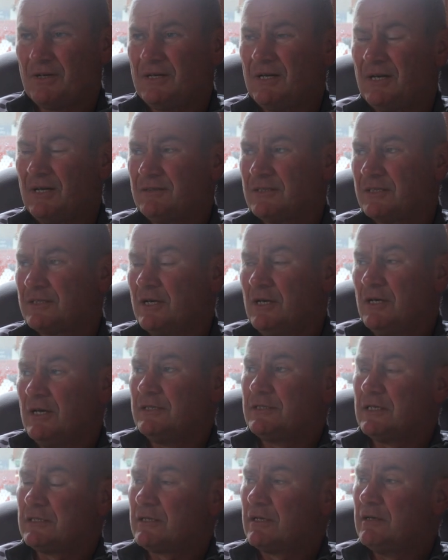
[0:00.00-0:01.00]
Oh, I said,
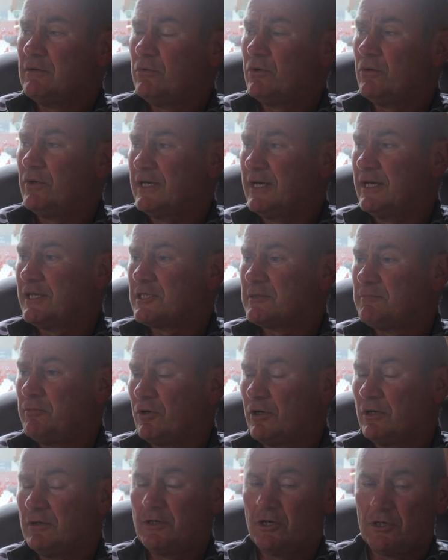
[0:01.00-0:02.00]
it's just, we want to get a
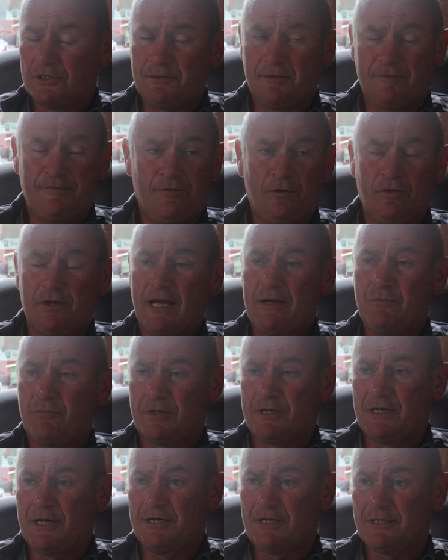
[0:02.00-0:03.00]
spot on because we're full time.
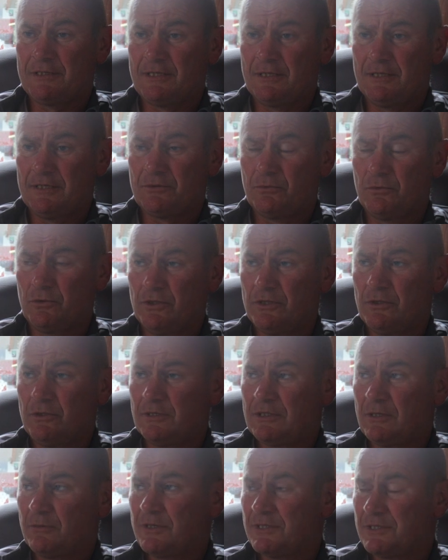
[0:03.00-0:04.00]
We can't. I said, listen, we're going to
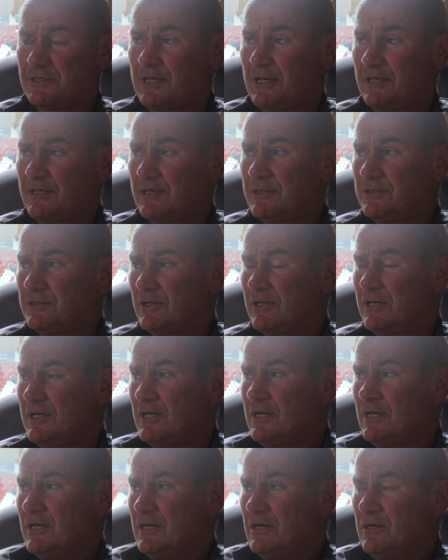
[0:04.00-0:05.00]
go down to Saturday, so
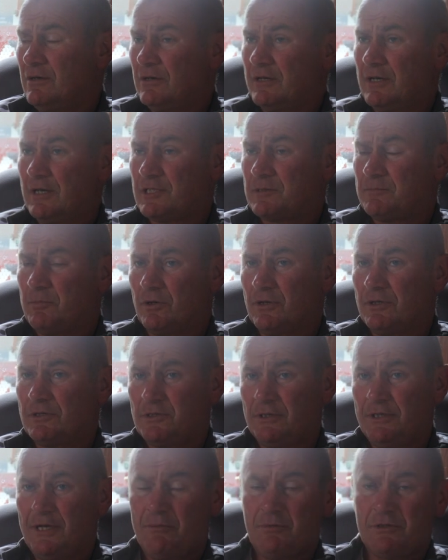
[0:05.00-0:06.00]
we get a spot on.
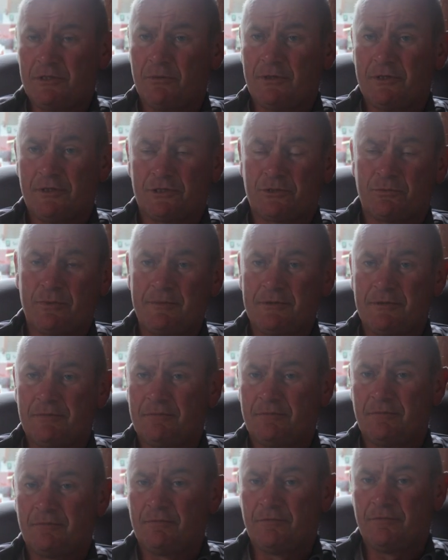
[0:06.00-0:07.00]
So, yeah, we'll do a little swimming
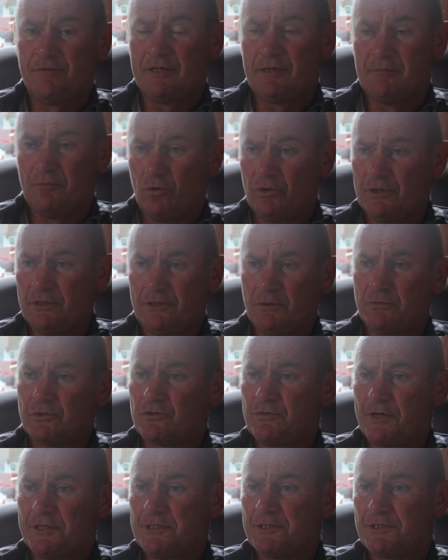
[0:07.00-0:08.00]
thing in the morning, doing
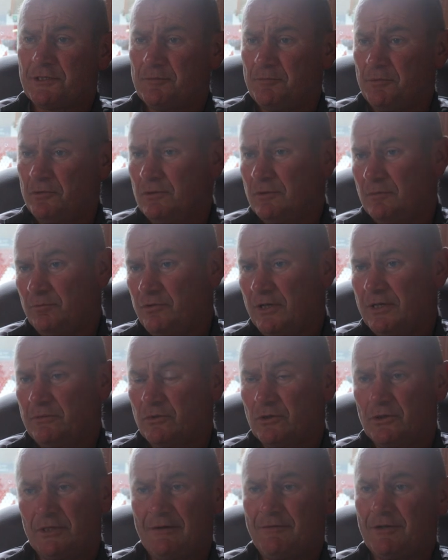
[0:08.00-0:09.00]
stretches in the pool.
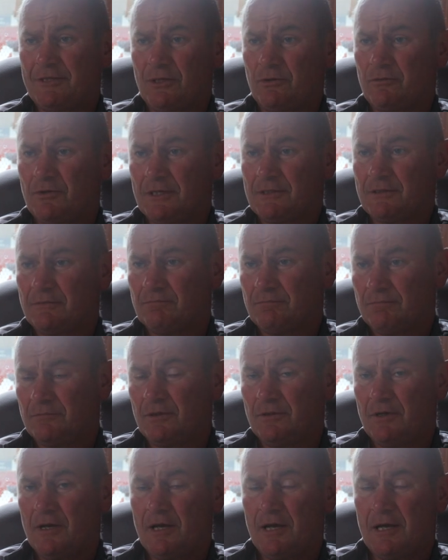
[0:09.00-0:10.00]
Brilliant. We could never do
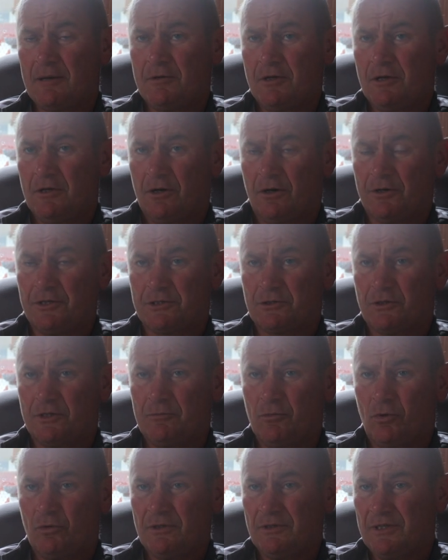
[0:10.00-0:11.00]
that on a
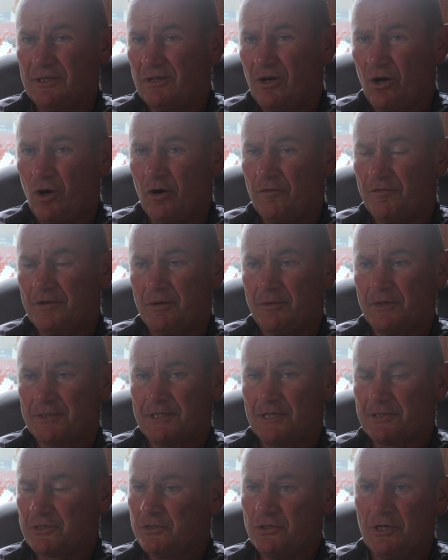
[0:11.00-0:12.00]
Sunday morning. A little half an hour
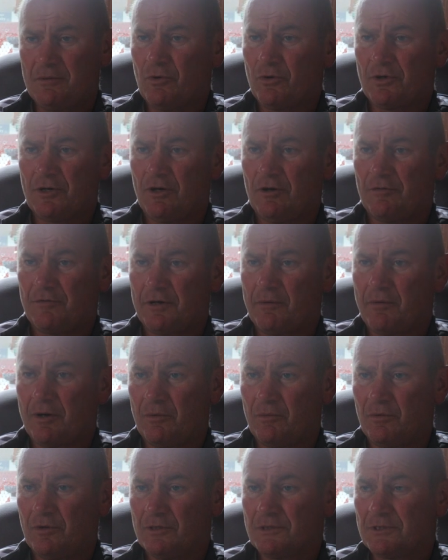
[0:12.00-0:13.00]
session, no more than half an
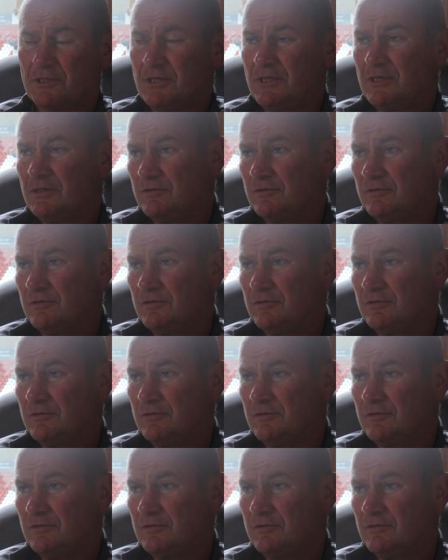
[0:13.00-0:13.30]
hour it was.